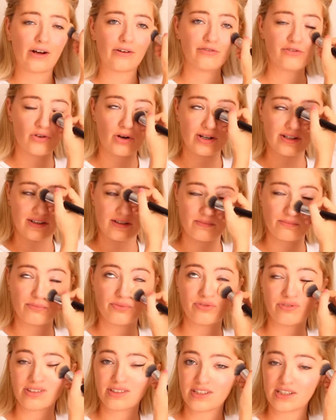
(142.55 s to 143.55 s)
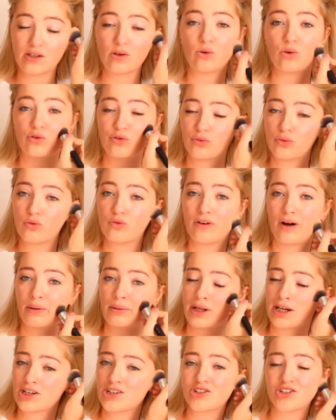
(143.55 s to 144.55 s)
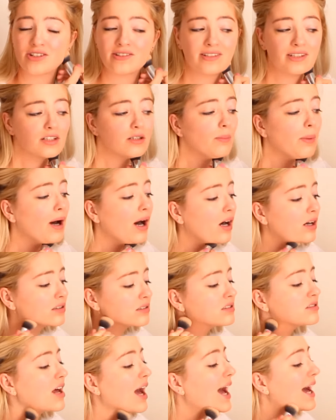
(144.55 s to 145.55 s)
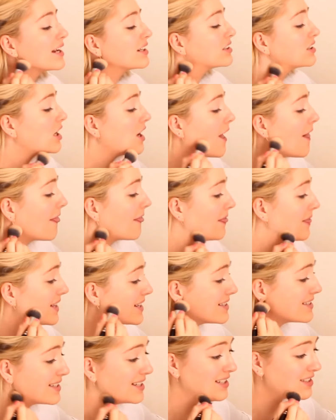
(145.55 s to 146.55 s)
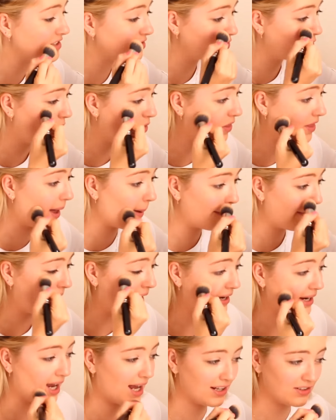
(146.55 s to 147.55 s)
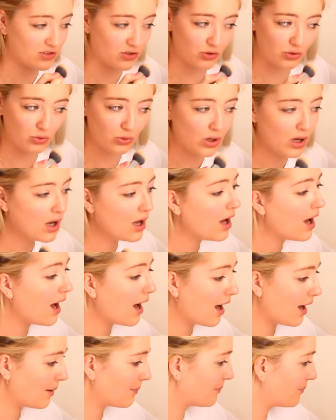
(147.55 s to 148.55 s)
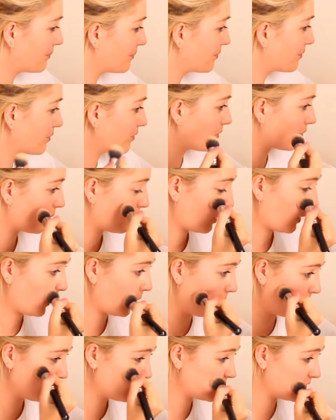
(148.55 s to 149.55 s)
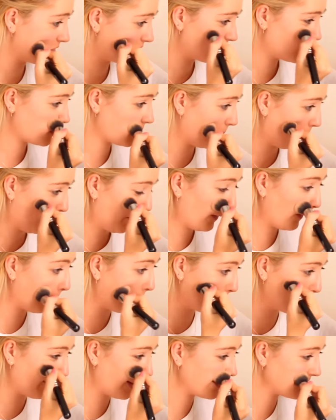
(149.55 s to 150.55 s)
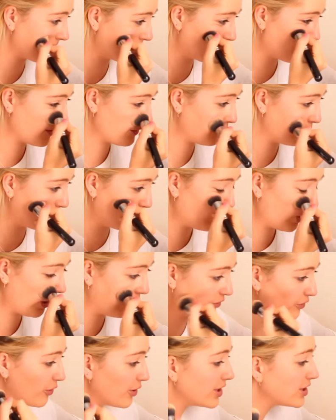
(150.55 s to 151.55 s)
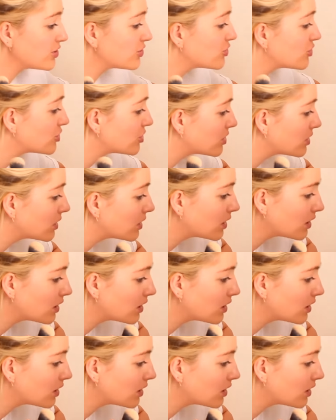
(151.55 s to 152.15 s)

I've tried some pretty awful foundations in the past and this is not that bad at all. It's not massively full coverage.